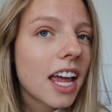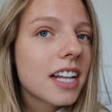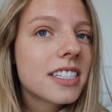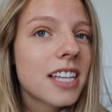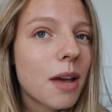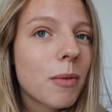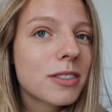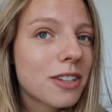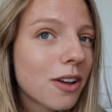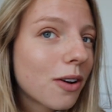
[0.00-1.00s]
And Sam
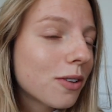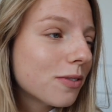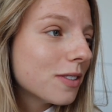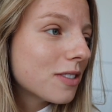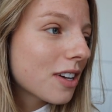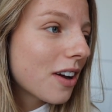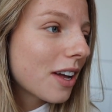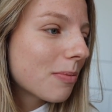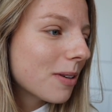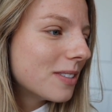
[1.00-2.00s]
wants to go to Whole Foods to go
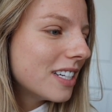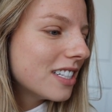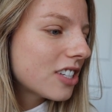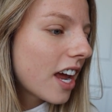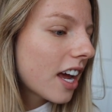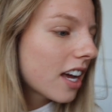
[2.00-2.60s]
get a protein shake.